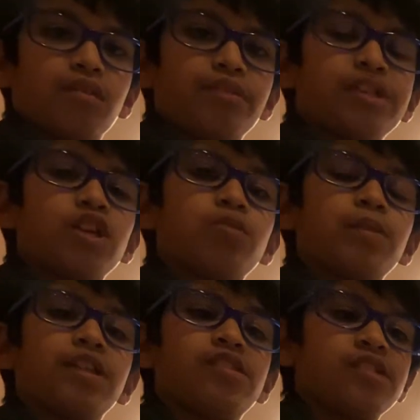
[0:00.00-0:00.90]
we just
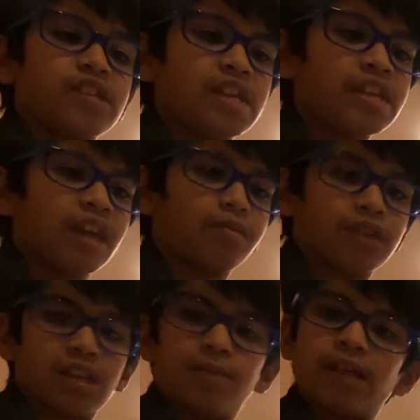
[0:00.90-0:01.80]
played C, now we're
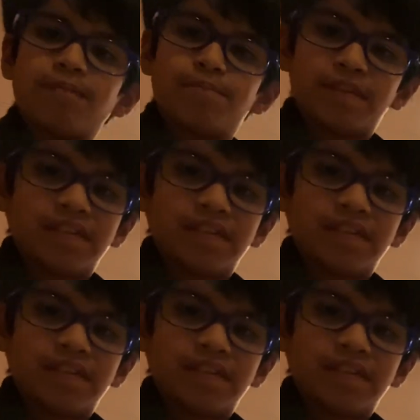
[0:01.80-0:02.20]
going to play B.